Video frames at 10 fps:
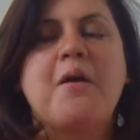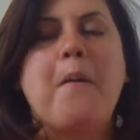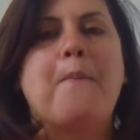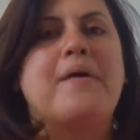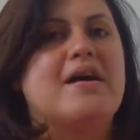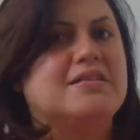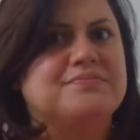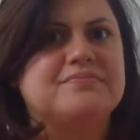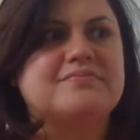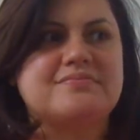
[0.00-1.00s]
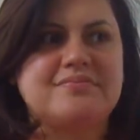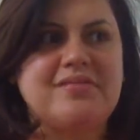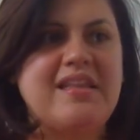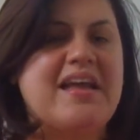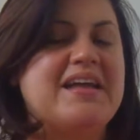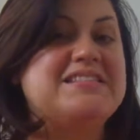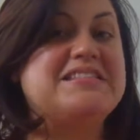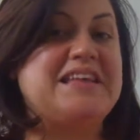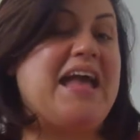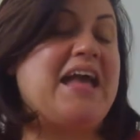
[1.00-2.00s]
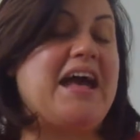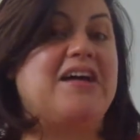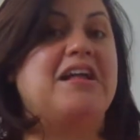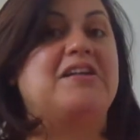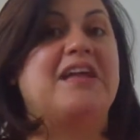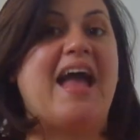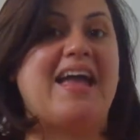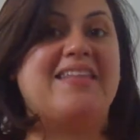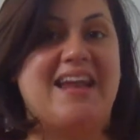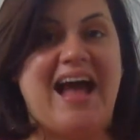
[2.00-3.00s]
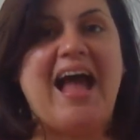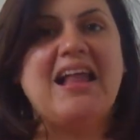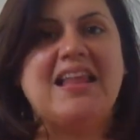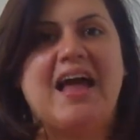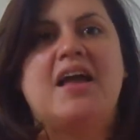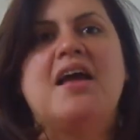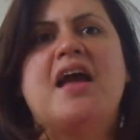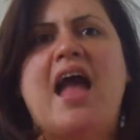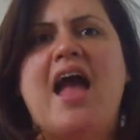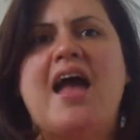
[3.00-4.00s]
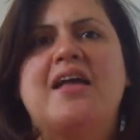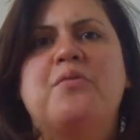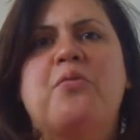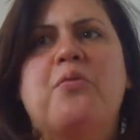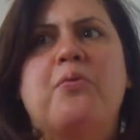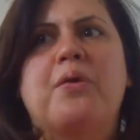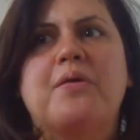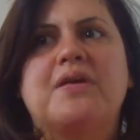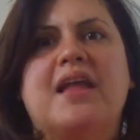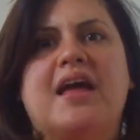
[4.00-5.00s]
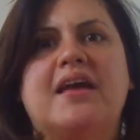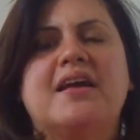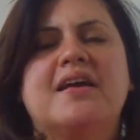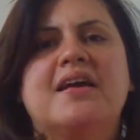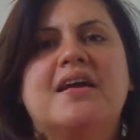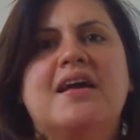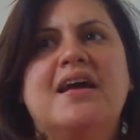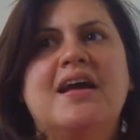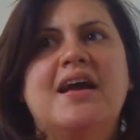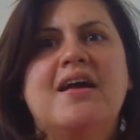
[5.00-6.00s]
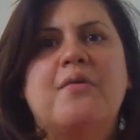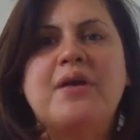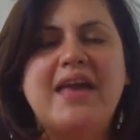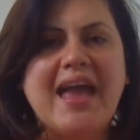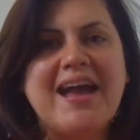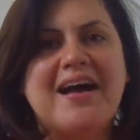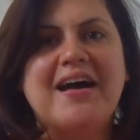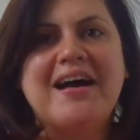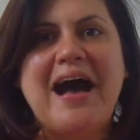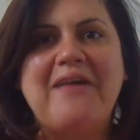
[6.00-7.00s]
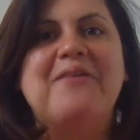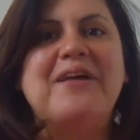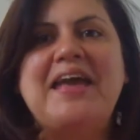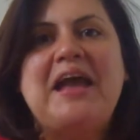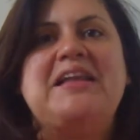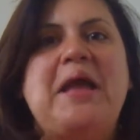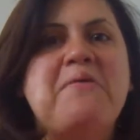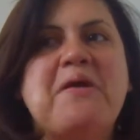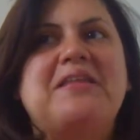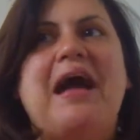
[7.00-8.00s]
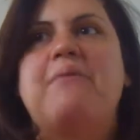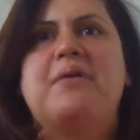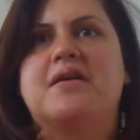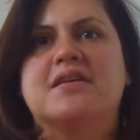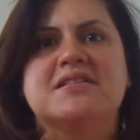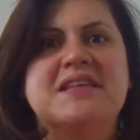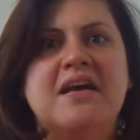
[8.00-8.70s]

But it's C-A-L-L-A that I like, and we were like, we can't name her that because